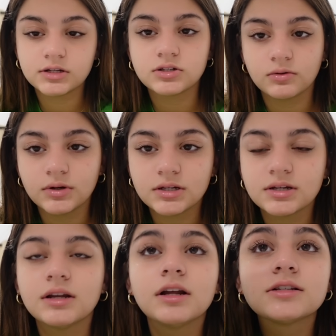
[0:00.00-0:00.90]
So we
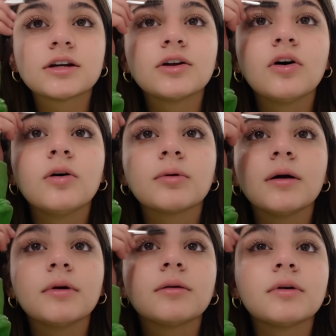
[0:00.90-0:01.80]
decided not to go to
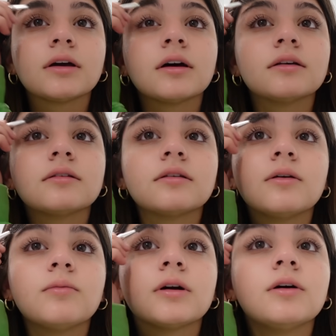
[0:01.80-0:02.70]
homecoming because
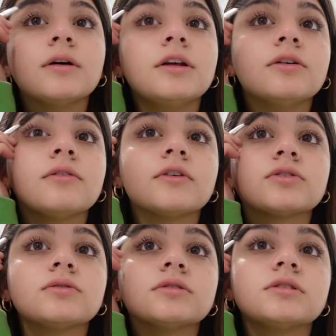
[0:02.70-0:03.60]
we're going to
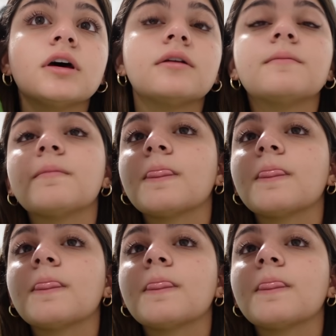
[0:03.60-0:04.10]
Universal instead,